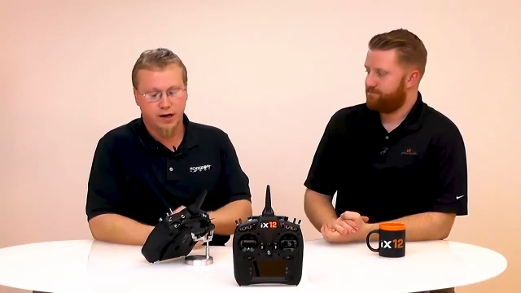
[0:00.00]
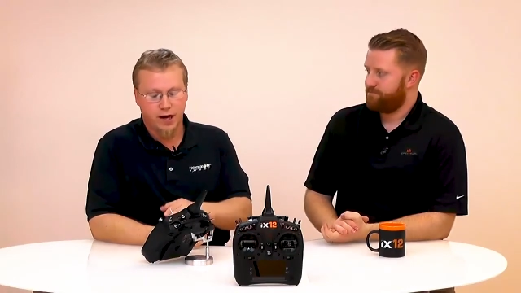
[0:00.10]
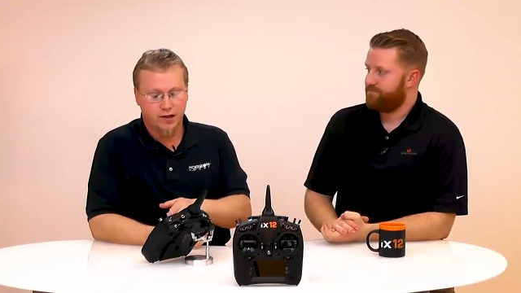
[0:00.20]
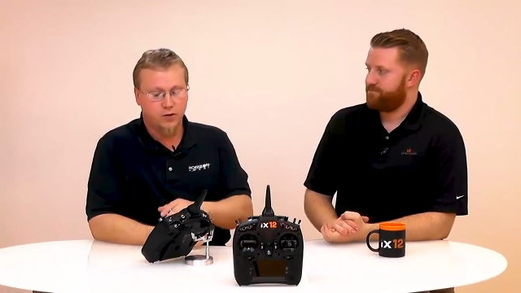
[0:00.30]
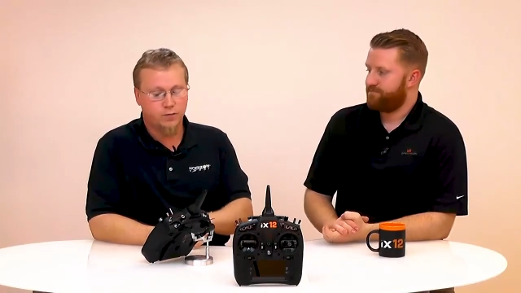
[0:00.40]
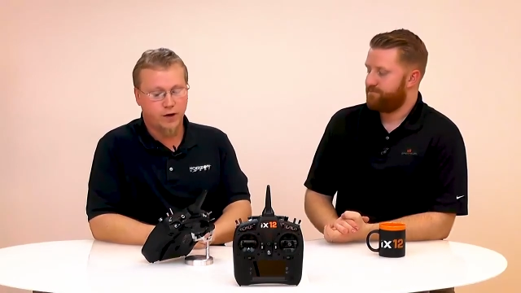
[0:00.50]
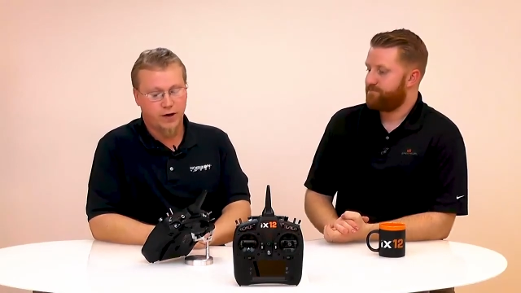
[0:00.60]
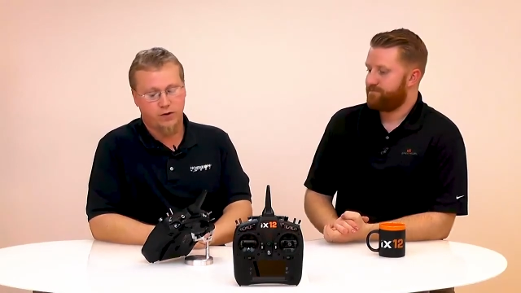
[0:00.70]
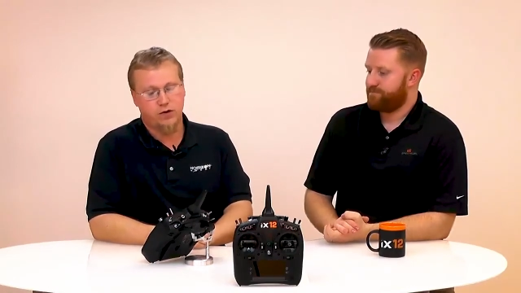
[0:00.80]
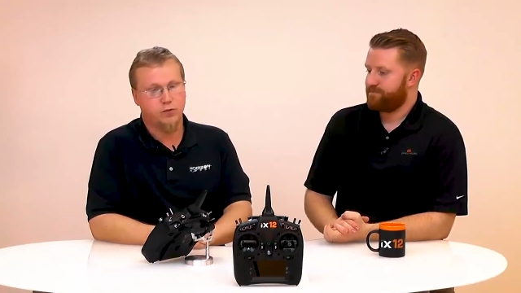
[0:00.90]
Speaker 1: and your
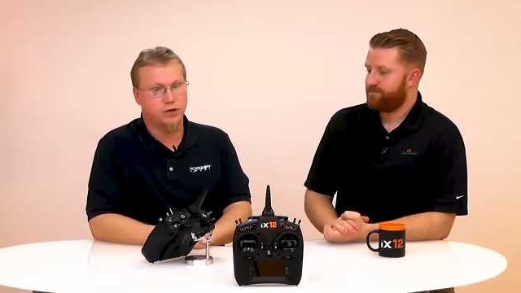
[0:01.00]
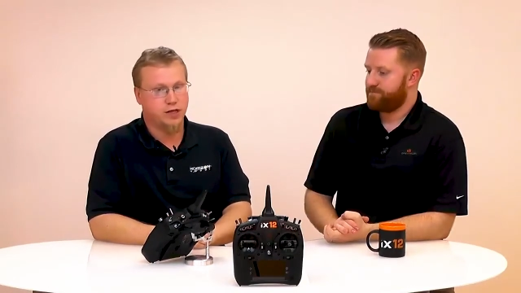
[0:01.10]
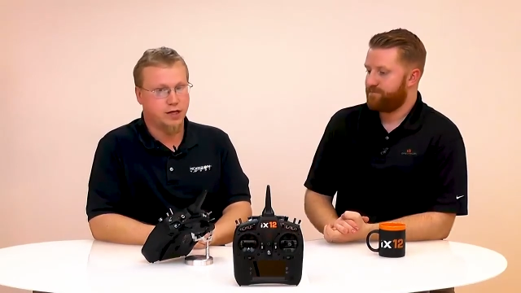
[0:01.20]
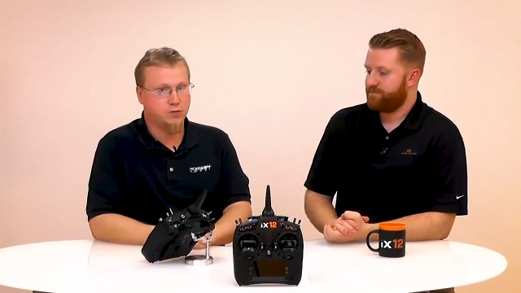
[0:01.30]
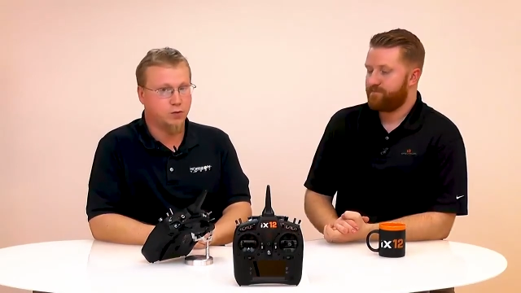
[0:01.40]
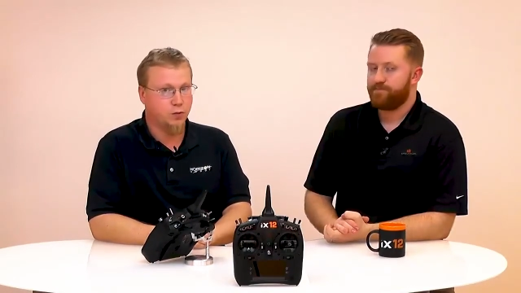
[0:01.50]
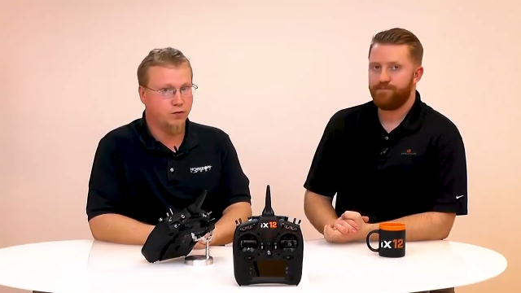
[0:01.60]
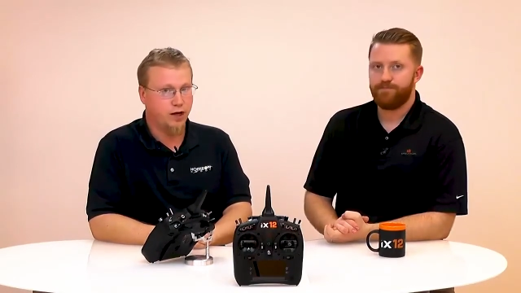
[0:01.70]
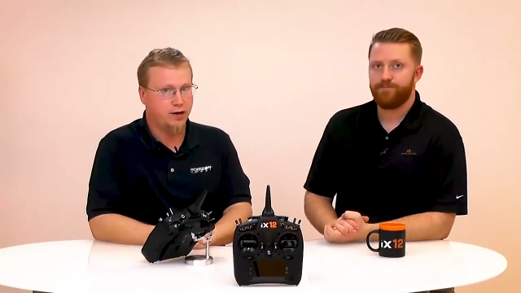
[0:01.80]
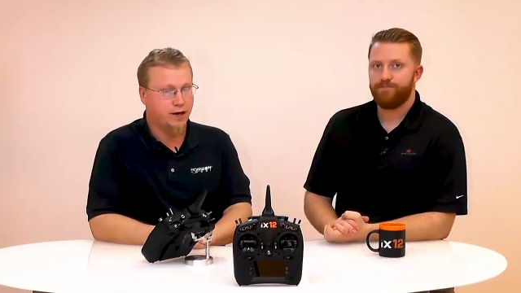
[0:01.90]
battery percentage will
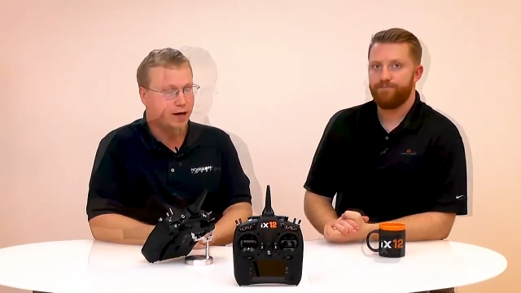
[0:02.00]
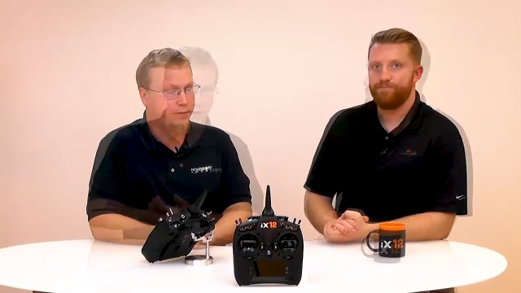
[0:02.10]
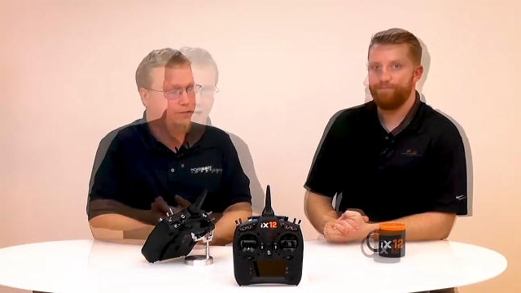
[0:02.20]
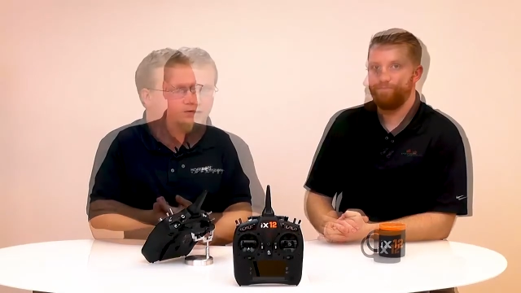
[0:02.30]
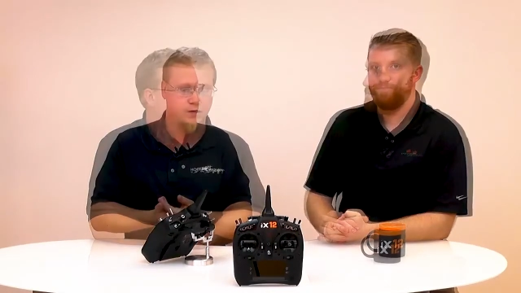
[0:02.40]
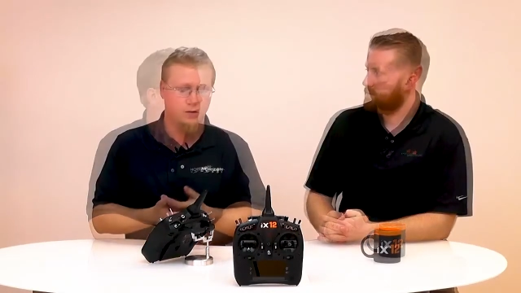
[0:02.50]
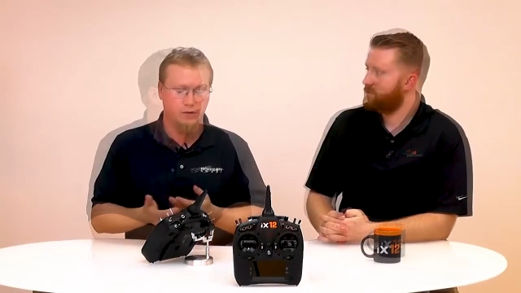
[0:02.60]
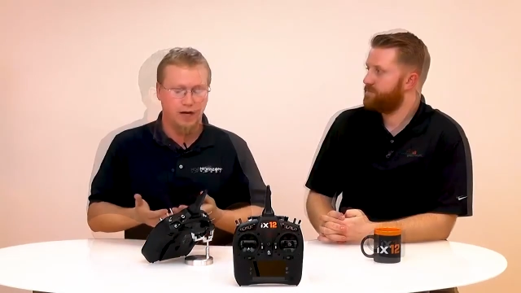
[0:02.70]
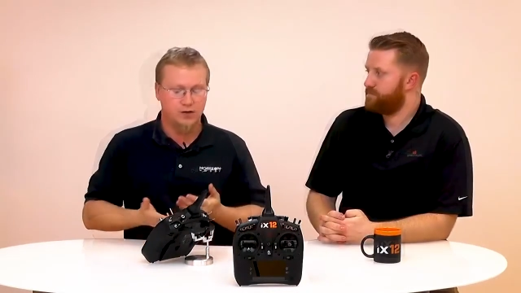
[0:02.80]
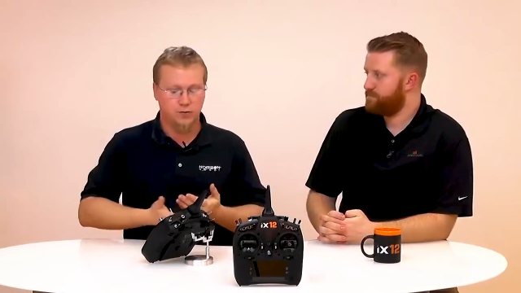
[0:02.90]
reflect that at. So if you
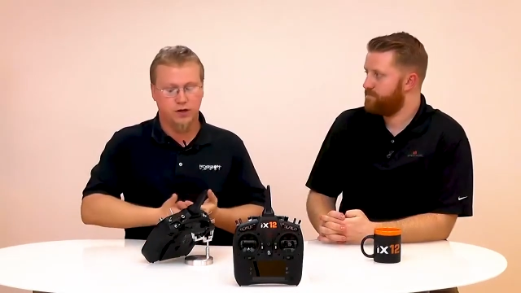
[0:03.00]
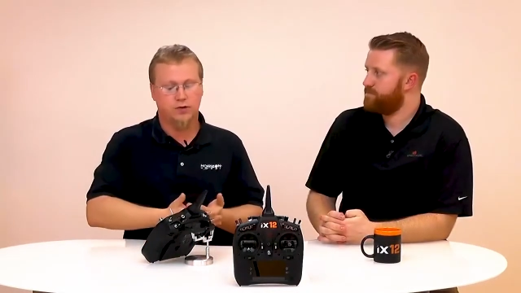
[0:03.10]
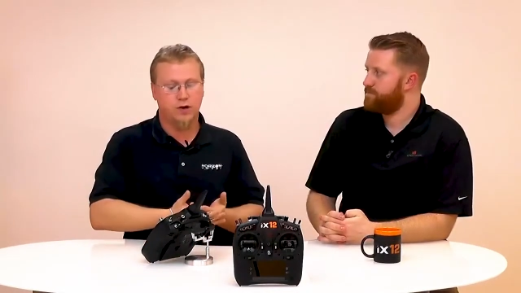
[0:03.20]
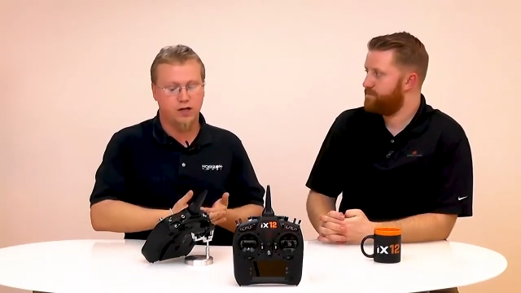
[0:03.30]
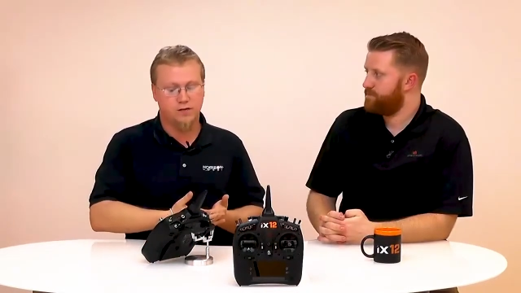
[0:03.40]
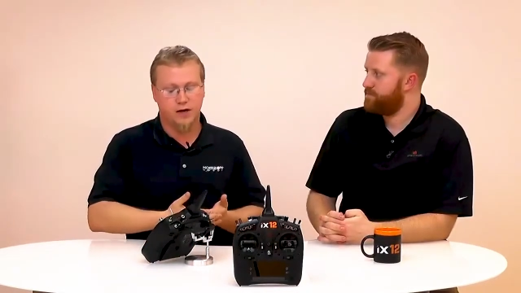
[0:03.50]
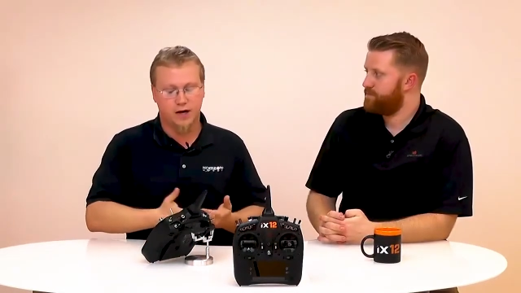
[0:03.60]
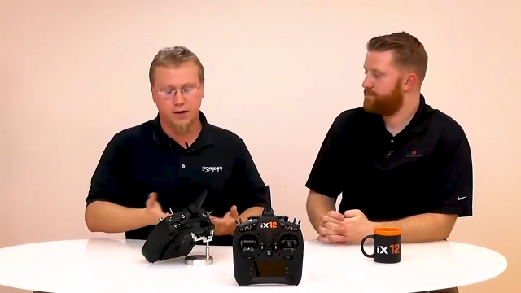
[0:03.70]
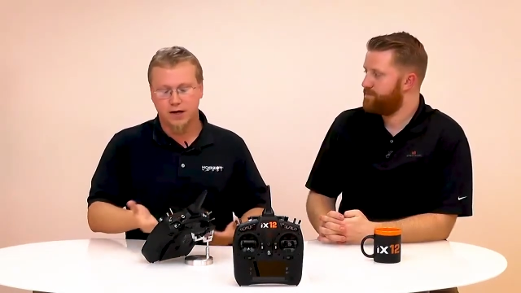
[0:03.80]
guys are running Crossfire,